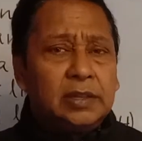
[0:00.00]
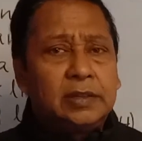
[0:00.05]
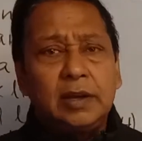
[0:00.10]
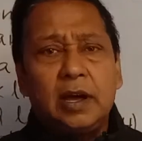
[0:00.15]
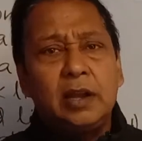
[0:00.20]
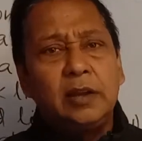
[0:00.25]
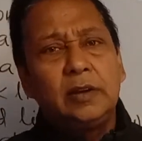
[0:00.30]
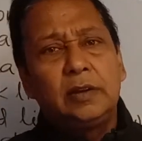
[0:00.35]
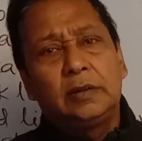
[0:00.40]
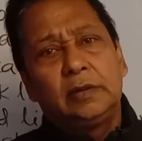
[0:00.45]

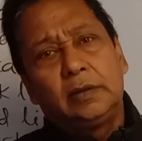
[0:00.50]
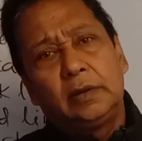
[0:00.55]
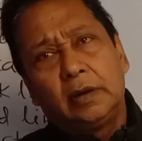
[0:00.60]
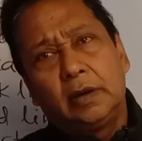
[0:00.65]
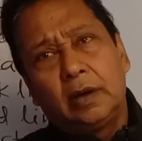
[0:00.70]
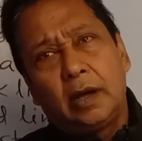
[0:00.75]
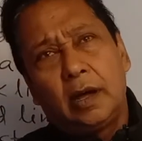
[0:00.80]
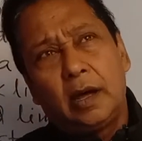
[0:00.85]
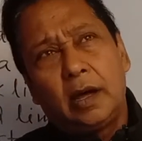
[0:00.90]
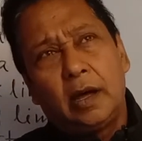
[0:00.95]
There are
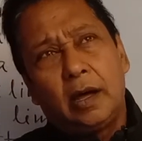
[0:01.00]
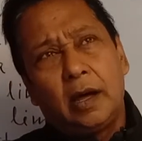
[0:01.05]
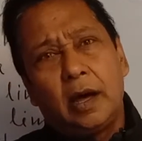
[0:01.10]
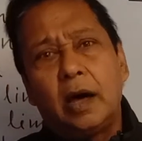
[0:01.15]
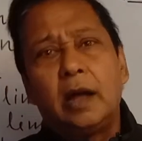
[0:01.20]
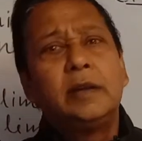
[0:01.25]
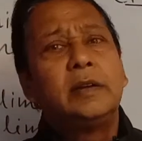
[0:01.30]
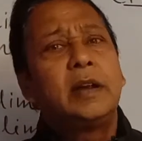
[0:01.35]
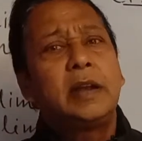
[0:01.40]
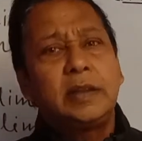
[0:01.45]

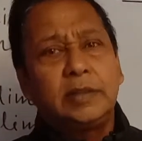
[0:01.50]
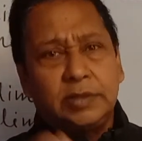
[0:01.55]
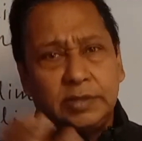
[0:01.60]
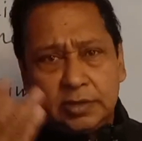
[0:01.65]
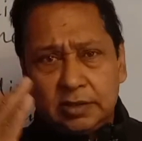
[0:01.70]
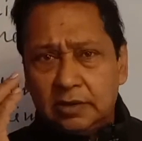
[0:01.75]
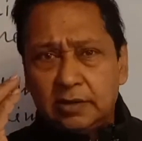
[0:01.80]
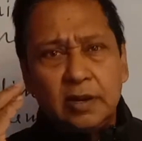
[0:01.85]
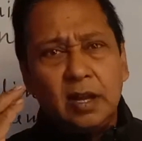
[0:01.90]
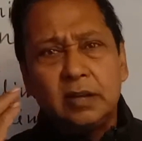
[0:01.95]

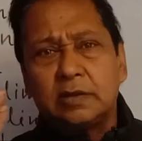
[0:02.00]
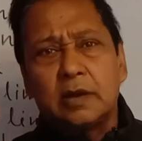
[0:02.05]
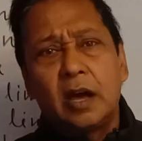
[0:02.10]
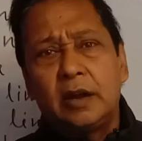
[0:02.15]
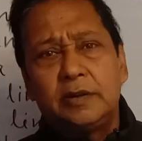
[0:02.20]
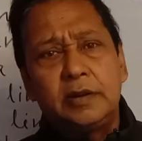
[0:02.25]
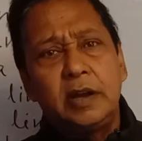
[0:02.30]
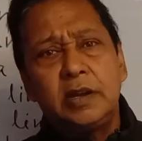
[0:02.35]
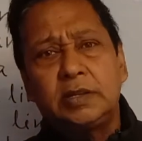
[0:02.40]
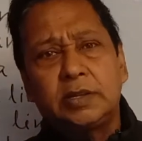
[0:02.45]
hundreds, not
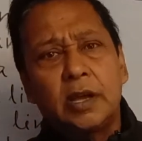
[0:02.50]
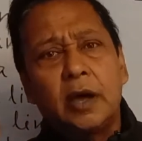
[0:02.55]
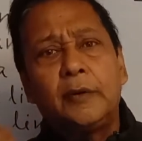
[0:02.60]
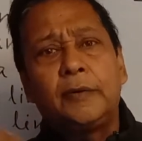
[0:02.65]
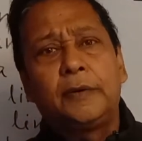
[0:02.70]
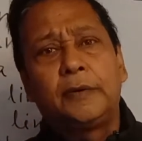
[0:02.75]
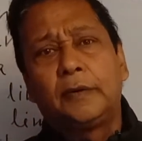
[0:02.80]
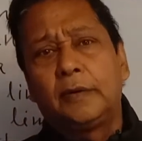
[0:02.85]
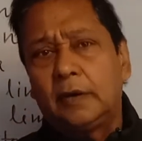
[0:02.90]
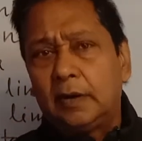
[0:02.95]
hundreds
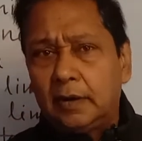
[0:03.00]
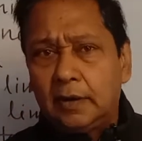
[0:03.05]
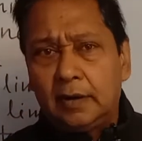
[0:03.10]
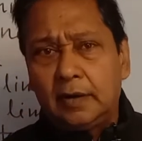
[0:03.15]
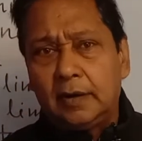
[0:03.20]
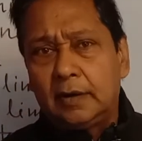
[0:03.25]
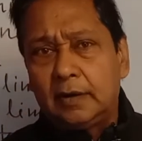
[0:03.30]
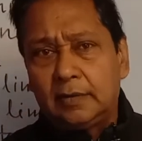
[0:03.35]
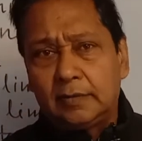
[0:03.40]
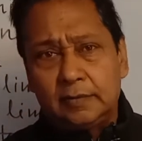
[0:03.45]
of
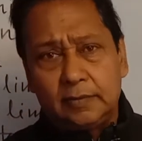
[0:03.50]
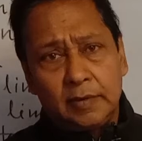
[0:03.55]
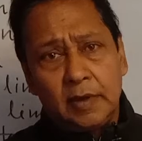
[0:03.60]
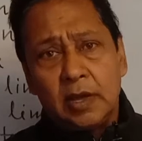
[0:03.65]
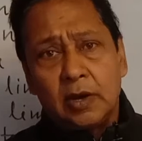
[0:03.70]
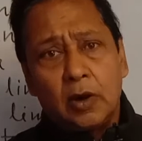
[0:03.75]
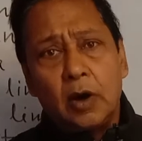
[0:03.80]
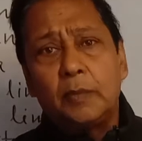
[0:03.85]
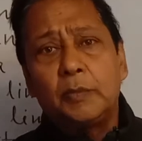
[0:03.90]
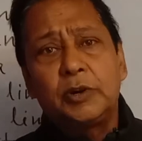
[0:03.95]

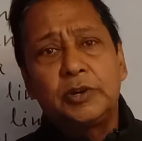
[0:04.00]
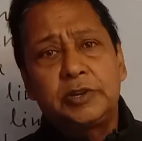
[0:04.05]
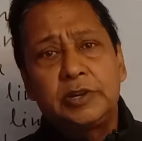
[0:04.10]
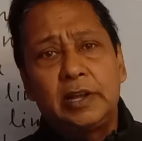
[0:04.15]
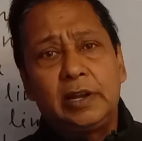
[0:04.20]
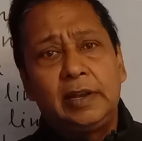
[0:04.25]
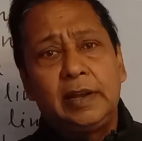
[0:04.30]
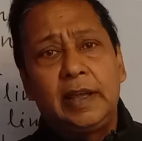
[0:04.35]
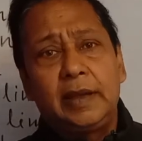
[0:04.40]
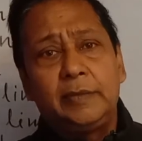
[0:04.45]

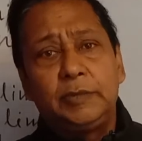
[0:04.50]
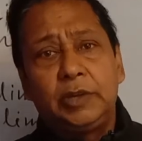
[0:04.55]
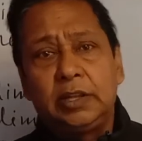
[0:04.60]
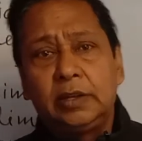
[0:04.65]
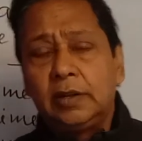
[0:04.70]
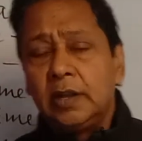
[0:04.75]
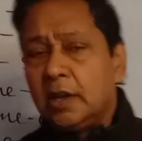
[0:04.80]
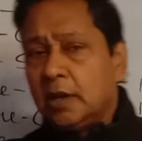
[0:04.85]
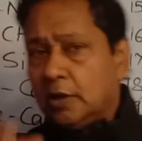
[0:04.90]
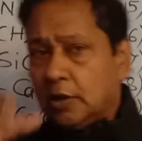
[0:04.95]
commercial name
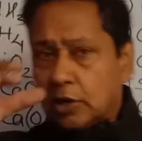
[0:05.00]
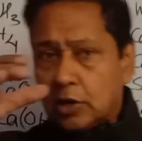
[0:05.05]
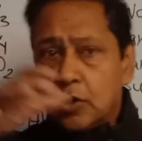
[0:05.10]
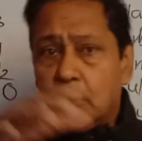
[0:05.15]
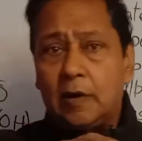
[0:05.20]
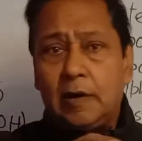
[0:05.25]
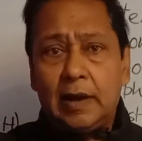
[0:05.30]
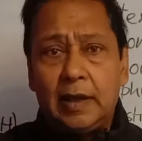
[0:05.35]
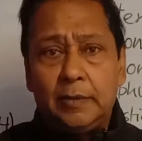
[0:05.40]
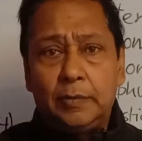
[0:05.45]
in
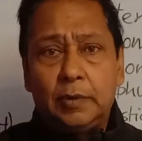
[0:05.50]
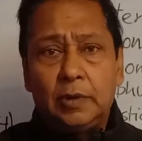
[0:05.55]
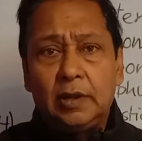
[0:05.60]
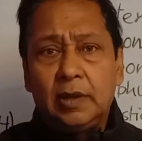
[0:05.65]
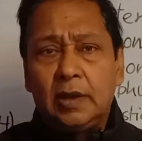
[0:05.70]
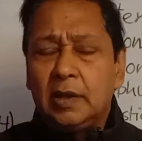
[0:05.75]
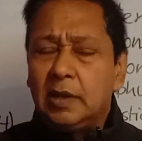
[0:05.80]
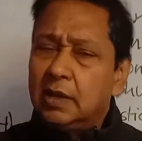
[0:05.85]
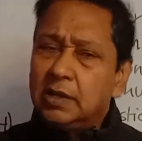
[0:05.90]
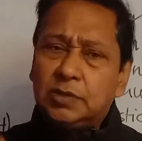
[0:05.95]
your
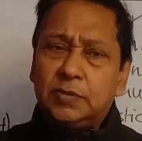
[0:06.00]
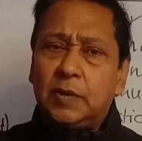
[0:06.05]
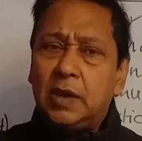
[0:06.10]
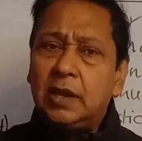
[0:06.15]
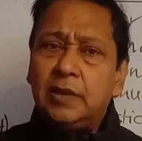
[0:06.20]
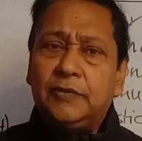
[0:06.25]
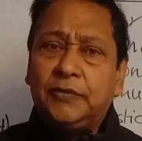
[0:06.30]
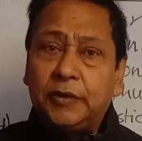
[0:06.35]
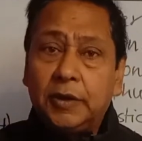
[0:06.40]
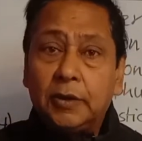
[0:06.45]
level. It's
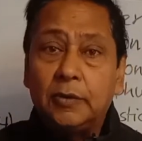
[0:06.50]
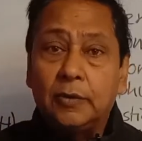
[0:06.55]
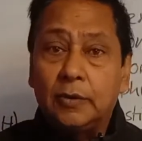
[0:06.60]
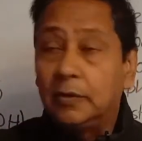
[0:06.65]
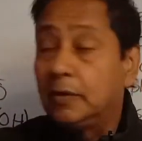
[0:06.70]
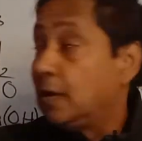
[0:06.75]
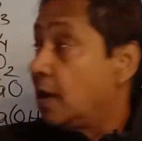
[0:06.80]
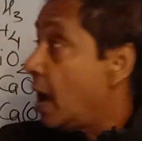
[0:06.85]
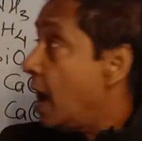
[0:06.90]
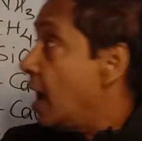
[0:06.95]
very
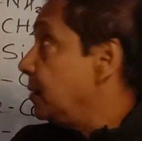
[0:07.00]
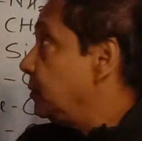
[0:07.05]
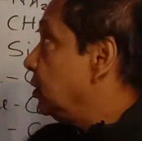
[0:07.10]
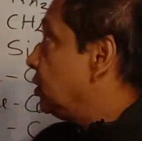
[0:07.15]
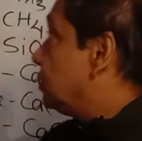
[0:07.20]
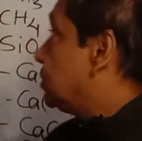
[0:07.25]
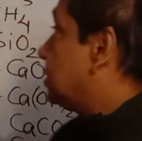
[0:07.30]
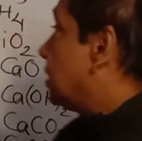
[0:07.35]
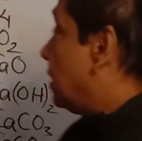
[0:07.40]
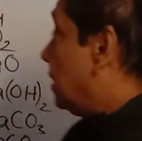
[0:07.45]
few. I
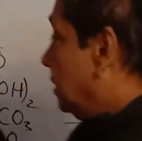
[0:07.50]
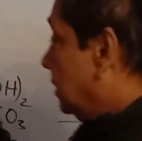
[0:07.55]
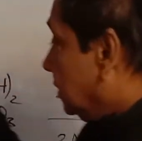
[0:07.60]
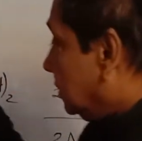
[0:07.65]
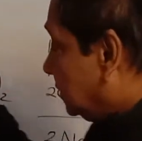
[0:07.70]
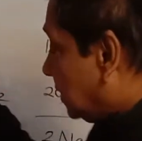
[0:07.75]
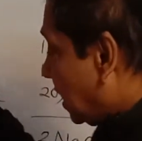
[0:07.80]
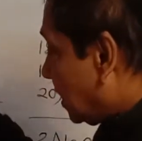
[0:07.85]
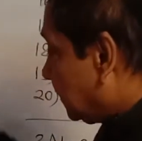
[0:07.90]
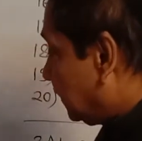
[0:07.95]
mean to say,
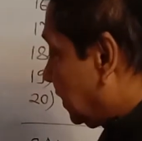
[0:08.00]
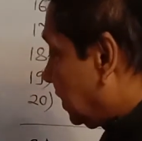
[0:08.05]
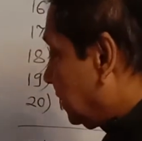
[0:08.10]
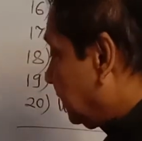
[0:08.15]
there are